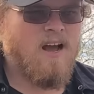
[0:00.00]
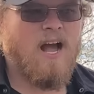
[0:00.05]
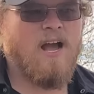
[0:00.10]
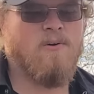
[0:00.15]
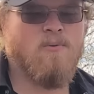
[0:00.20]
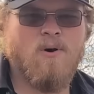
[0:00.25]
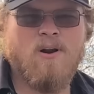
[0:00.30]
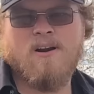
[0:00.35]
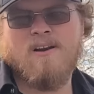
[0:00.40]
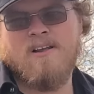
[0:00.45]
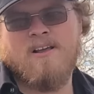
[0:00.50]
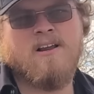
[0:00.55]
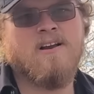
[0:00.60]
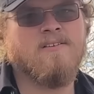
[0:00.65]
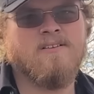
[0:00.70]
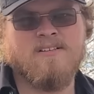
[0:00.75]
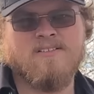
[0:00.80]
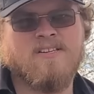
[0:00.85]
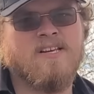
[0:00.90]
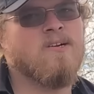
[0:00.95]
I wanted to hear
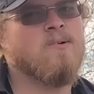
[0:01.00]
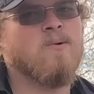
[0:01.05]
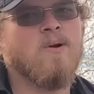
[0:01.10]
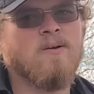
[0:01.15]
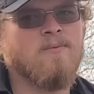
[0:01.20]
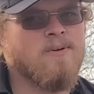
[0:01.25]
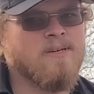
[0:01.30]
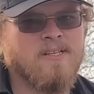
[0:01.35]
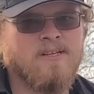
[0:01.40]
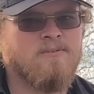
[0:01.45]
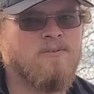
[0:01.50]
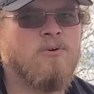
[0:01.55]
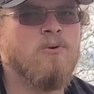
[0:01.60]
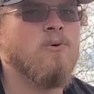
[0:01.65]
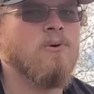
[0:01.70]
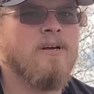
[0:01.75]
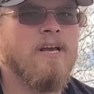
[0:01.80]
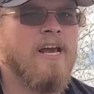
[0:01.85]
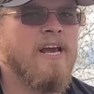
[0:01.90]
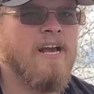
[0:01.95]
this thing run with a
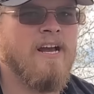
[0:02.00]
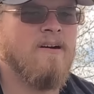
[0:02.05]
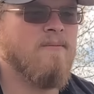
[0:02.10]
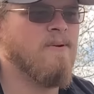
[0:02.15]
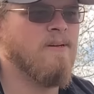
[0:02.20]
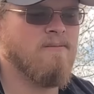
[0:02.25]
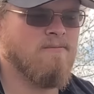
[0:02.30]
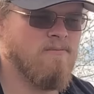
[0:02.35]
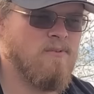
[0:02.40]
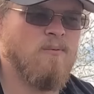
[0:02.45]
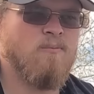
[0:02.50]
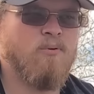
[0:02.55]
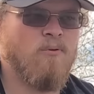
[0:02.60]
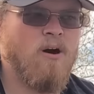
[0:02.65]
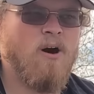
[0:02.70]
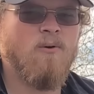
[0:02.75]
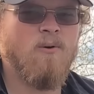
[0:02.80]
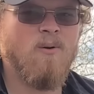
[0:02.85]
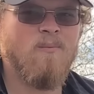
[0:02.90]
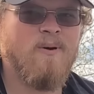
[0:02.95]
cool cam and the
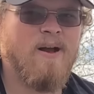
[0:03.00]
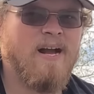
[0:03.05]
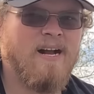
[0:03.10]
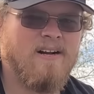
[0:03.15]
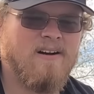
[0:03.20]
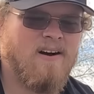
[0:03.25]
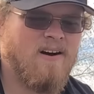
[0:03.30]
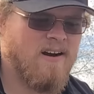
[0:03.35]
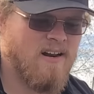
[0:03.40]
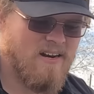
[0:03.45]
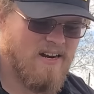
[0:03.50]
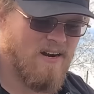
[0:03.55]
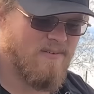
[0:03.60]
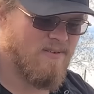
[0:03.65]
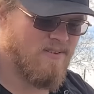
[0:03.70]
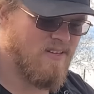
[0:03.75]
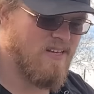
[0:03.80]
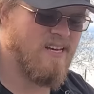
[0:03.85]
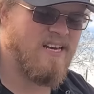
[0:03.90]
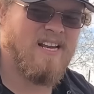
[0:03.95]
blower back on it and
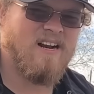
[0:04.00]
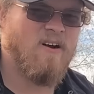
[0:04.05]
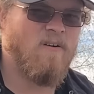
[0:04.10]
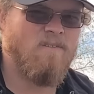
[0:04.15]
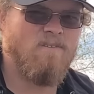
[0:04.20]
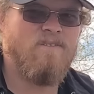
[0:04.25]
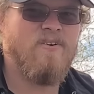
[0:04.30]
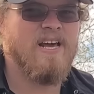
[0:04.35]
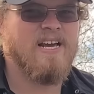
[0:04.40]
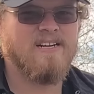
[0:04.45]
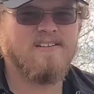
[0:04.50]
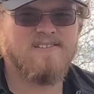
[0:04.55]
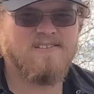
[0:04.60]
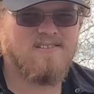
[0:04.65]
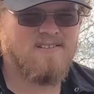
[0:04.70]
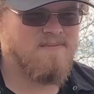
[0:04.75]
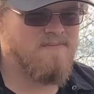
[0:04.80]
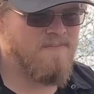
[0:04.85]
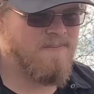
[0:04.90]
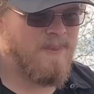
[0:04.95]
everything and get it all fixed.
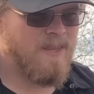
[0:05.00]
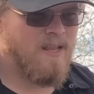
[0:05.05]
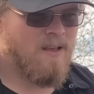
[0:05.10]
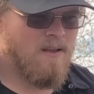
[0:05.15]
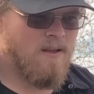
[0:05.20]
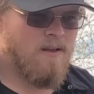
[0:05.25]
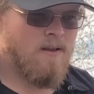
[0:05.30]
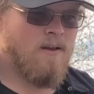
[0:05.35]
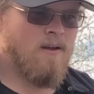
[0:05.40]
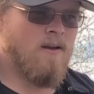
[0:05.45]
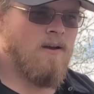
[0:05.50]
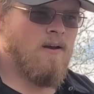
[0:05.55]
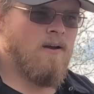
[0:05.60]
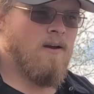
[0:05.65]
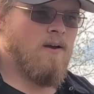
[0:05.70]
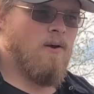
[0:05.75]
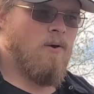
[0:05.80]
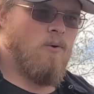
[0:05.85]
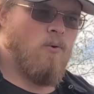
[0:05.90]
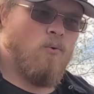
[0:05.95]

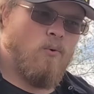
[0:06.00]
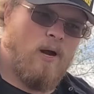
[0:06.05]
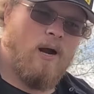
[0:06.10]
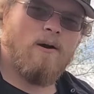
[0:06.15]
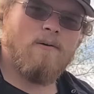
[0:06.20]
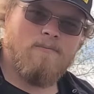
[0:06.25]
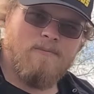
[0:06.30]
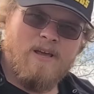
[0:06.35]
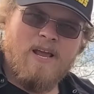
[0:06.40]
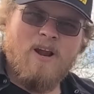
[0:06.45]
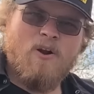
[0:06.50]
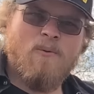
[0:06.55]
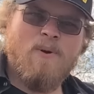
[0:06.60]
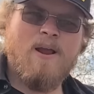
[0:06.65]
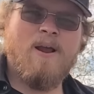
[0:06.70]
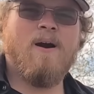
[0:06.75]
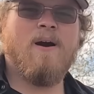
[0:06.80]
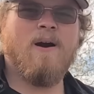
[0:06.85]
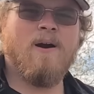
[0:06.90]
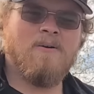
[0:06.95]
Well, here
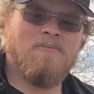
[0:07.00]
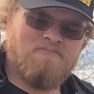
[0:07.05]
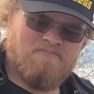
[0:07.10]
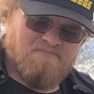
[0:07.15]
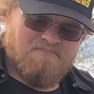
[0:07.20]
we are.